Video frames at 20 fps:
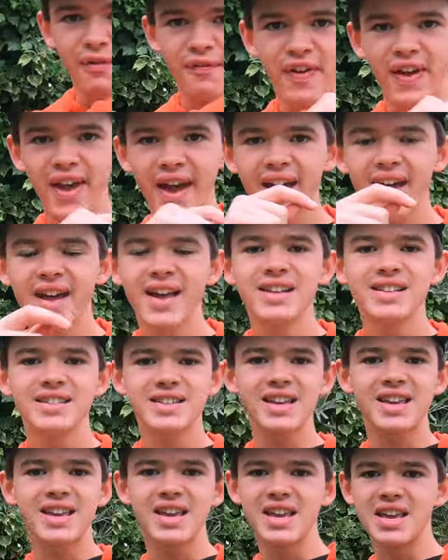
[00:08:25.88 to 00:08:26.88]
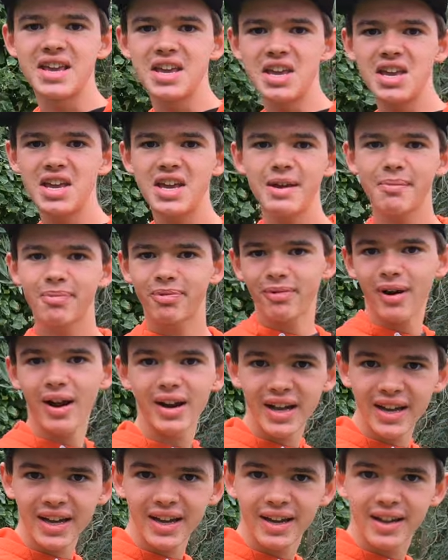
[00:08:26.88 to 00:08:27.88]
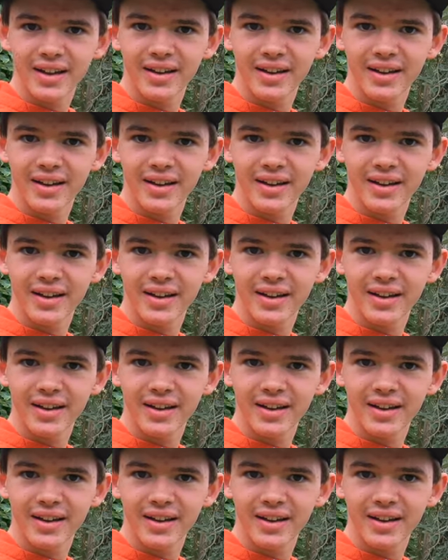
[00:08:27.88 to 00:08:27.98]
forget to keep running.